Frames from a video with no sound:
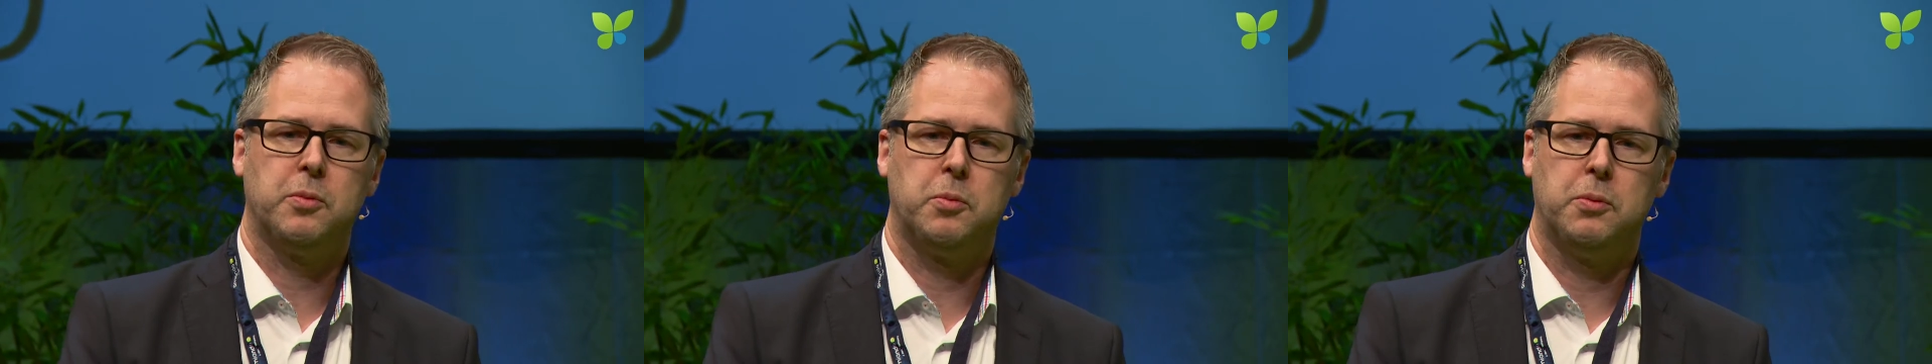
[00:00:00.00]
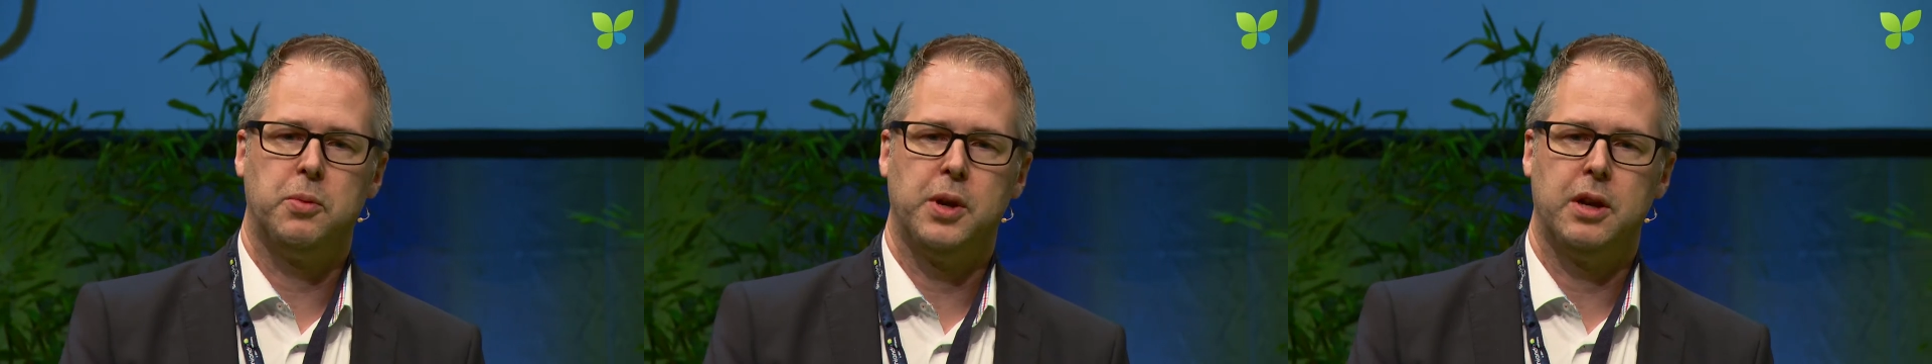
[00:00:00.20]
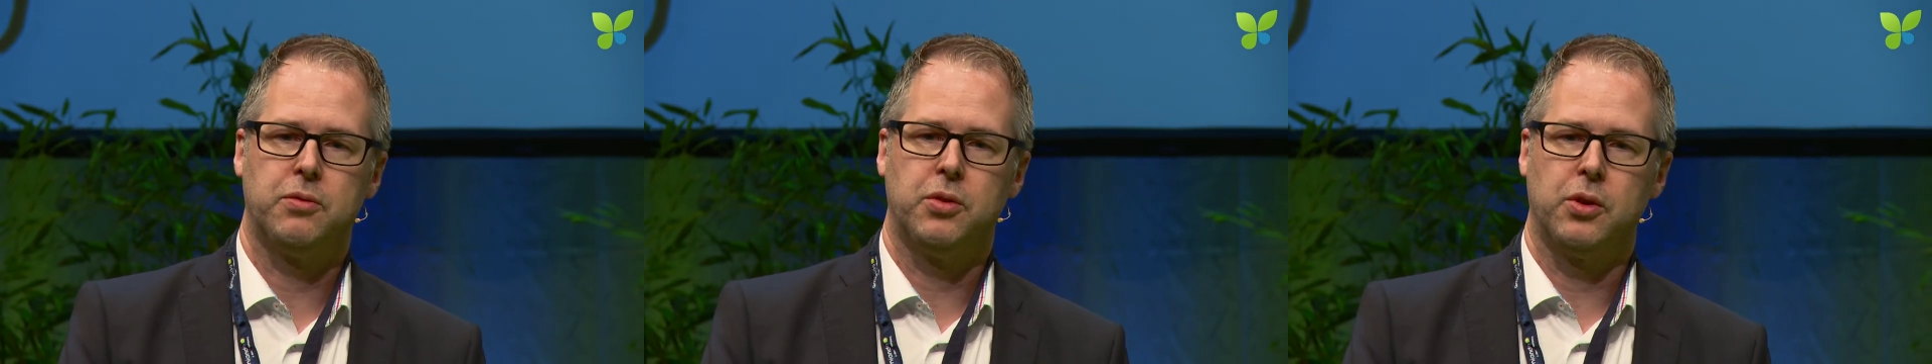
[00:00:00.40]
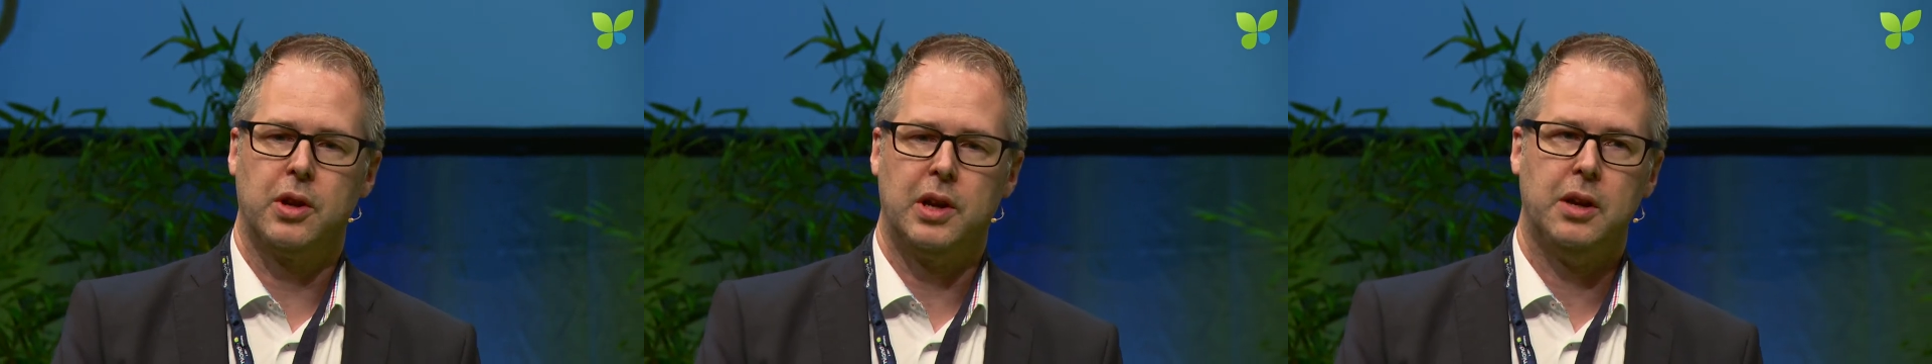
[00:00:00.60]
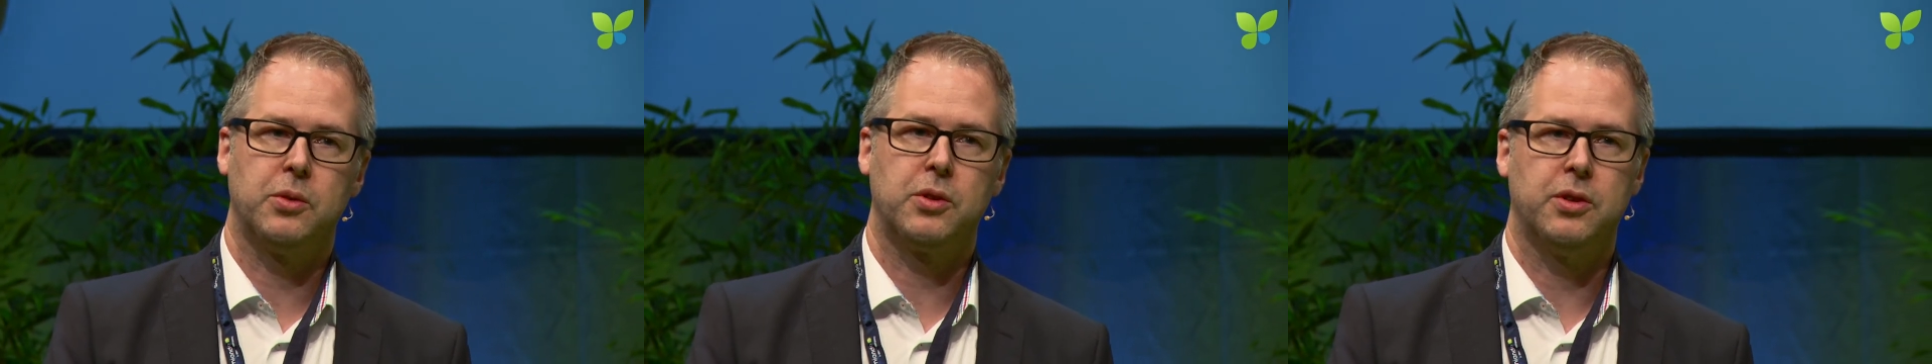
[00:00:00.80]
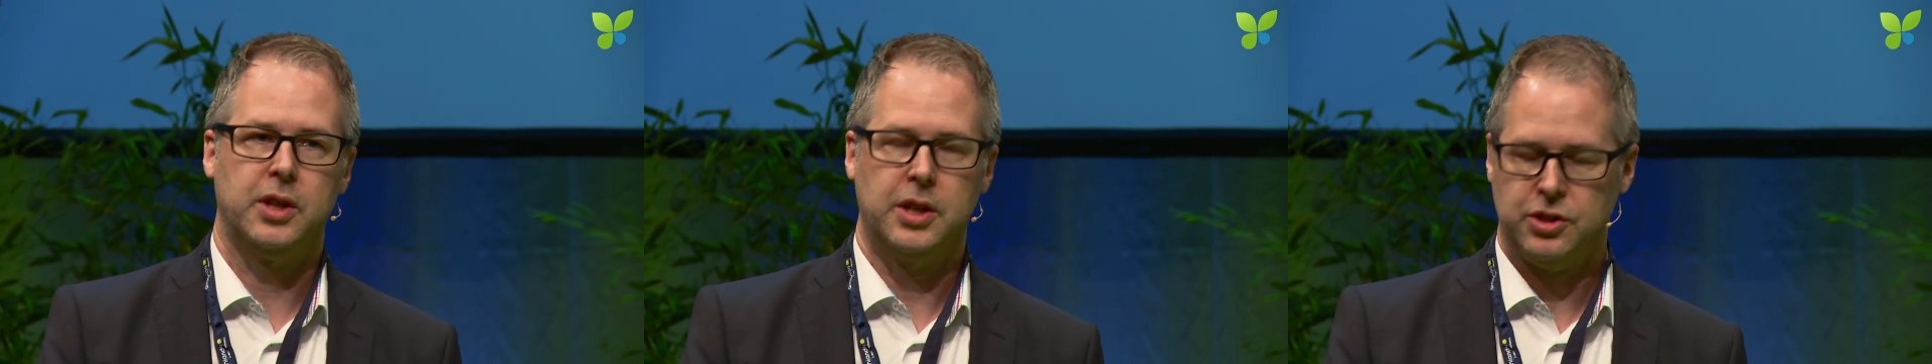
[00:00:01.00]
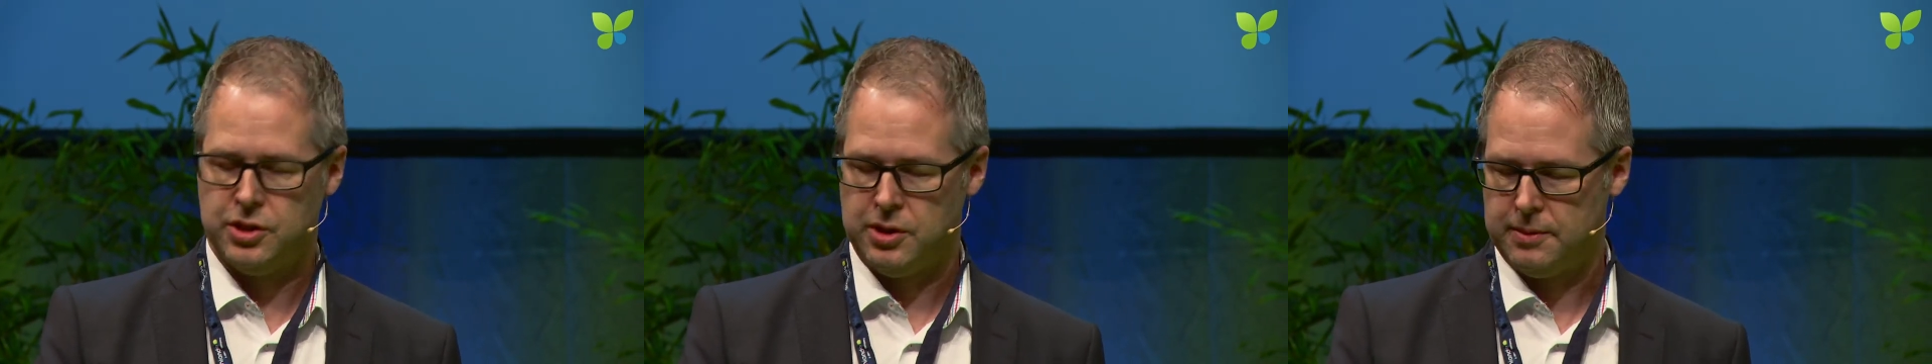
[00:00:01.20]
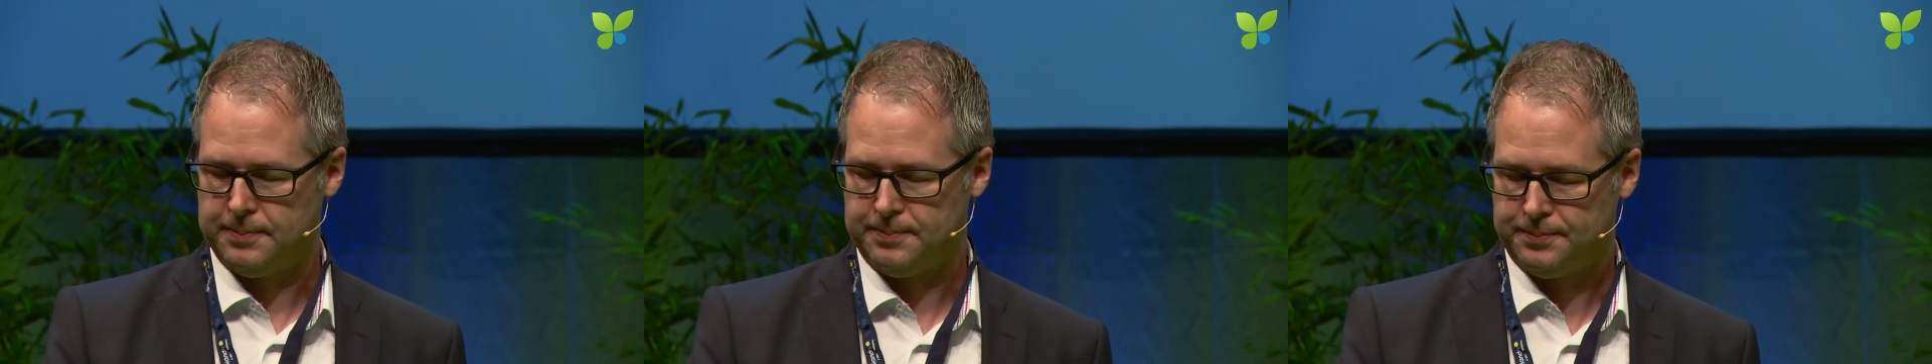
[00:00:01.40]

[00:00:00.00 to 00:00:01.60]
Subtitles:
prepared for cloud connection.